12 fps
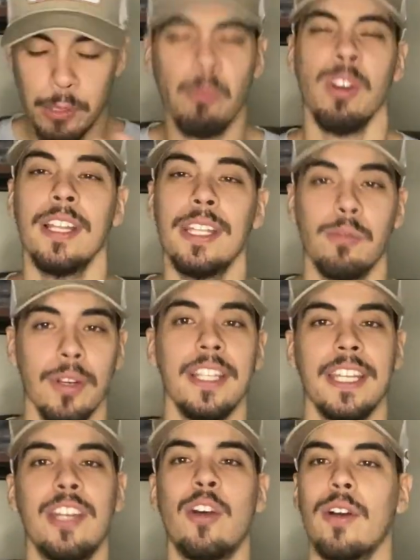really,
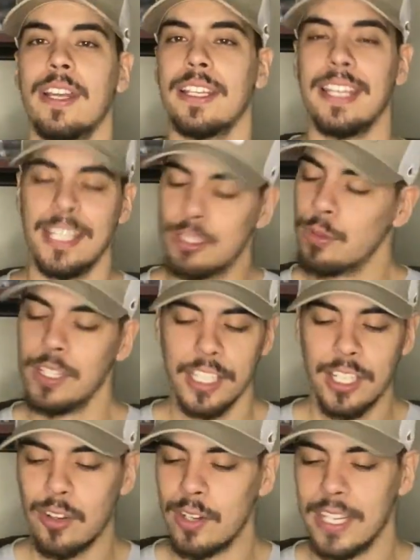really annoying. It's really
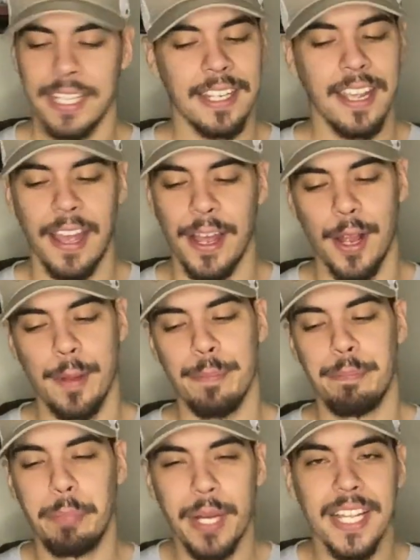annoying.
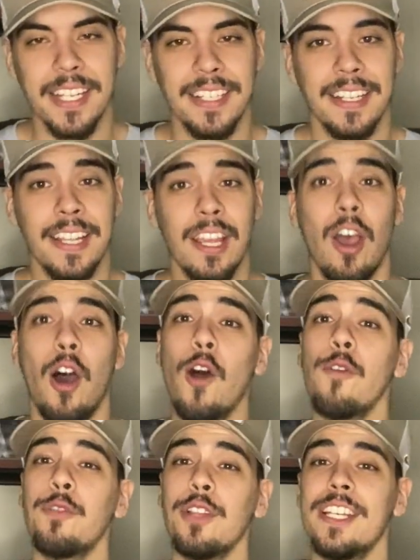But
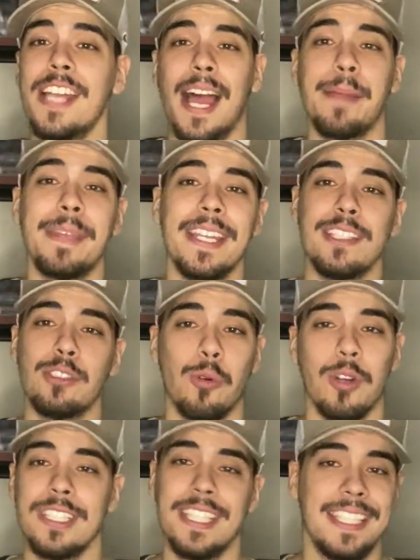hopefully I'm getting
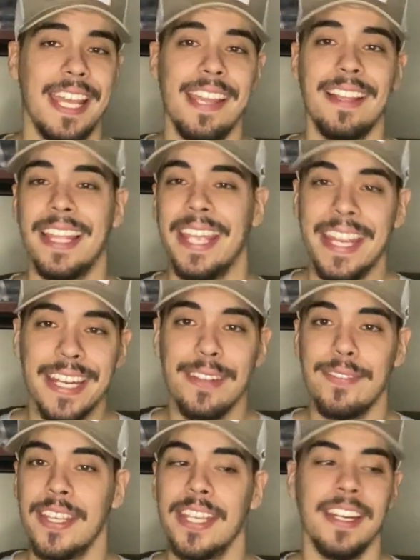towards the tail end
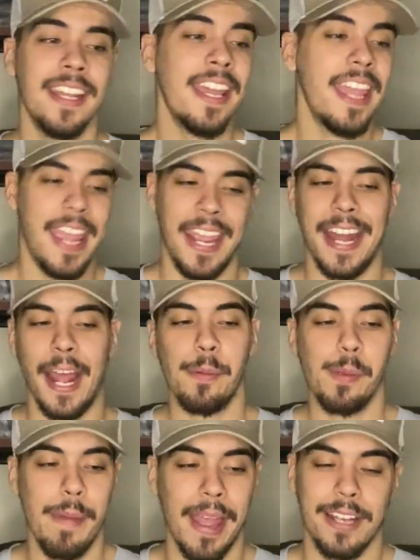of it and I'll
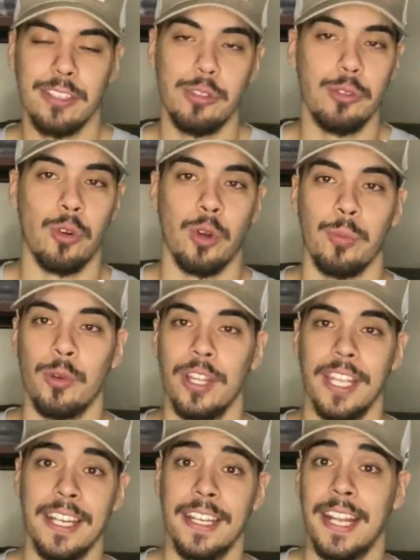be back to normal
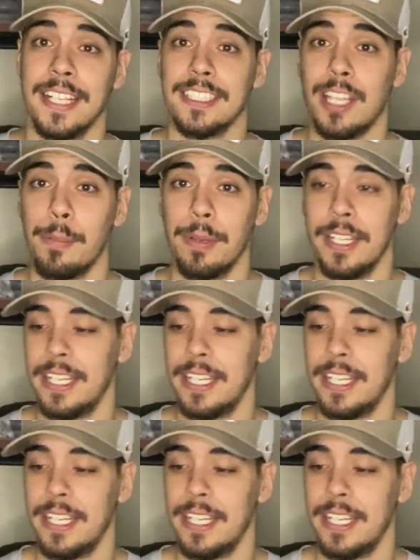in the next couple of